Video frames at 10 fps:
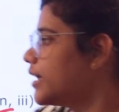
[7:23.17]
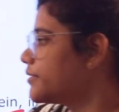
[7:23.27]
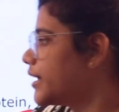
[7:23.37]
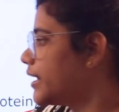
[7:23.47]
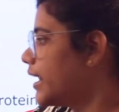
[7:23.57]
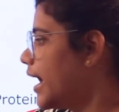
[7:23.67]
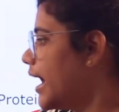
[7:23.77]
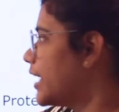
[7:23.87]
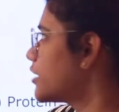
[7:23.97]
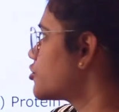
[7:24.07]
then
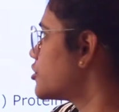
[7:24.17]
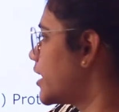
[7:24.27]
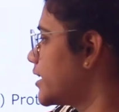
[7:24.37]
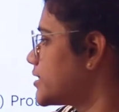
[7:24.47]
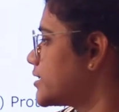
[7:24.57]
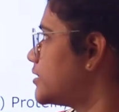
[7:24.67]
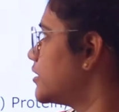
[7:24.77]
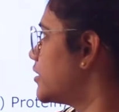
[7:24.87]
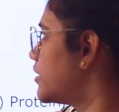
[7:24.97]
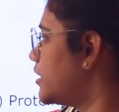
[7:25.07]
electrolytes,
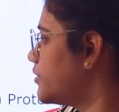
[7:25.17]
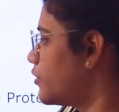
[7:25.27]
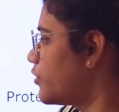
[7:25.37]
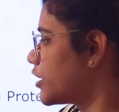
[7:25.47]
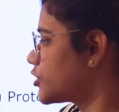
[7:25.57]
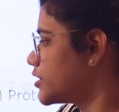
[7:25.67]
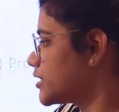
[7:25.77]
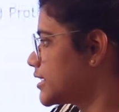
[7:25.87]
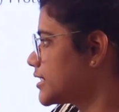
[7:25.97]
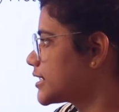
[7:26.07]
the liver
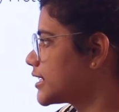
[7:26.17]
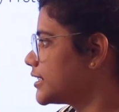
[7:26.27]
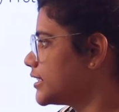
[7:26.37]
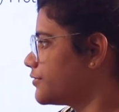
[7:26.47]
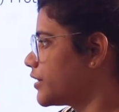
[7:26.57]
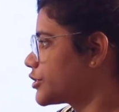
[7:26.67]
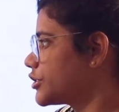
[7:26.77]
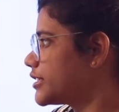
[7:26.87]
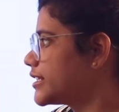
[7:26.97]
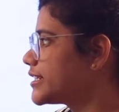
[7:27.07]
functions test, kidney
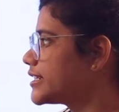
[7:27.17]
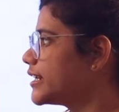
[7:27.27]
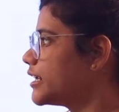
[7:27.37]
functions test,